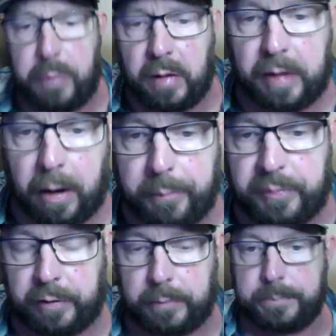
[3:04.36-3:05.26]
this helps
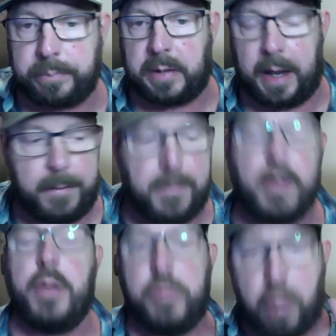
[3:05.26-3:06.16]
you. Okay
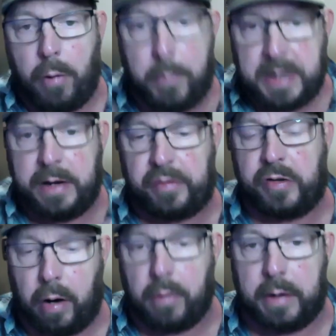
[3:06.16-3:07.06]
don't be
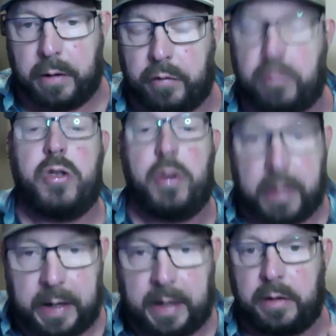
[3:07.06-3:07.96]
discouraged. You're going
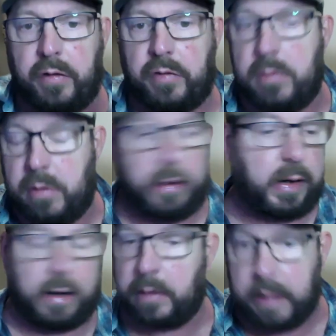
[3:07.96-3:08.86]
to get these. You're going
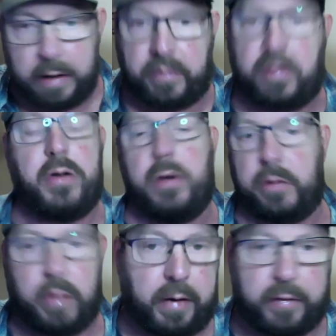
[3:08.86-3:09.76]
to get a list, and you're going to
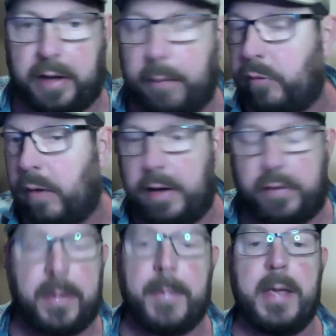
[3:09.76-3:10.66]
try and skip
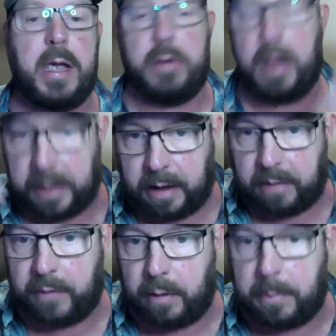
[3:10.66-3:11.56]
trace. You're not going to
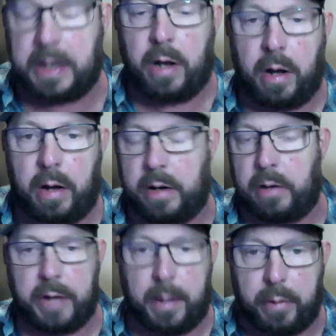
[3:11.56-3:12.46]
have very many call, you know,
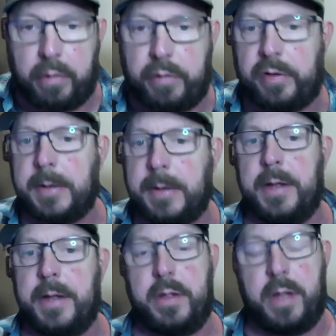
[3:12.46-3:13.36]
numbers.
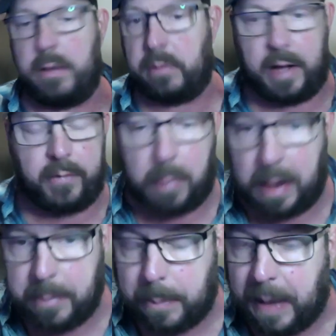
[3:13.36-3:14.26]
And a lot of them
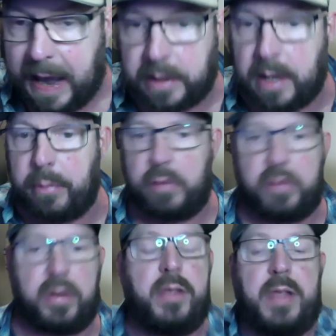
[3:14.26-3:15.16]
might be bad
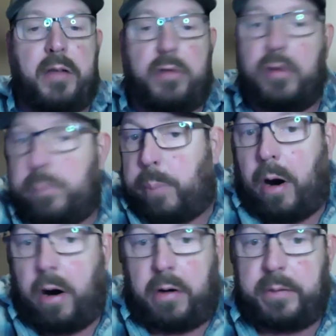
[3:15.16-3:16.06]
numbers. That's just
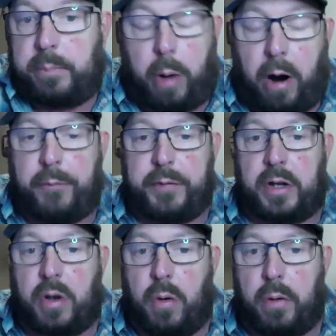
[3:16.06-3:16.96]
part of par for the
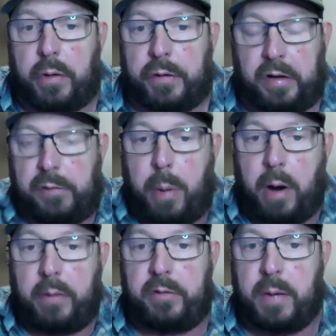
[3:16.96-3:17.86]
course. That's part.
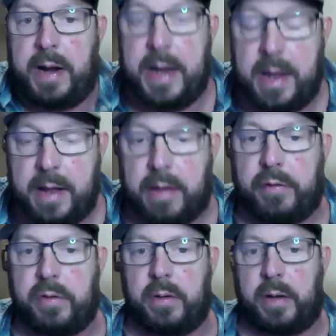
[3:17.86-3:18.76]
That's what it
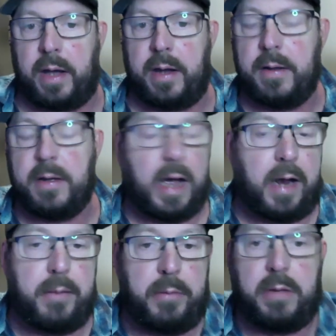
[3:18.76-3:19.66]
is. Okay.
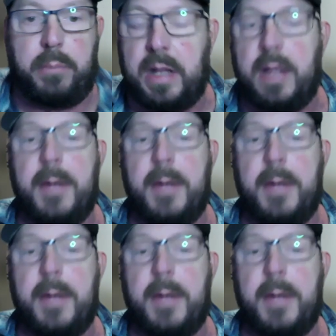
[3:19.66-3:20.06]
I mean, but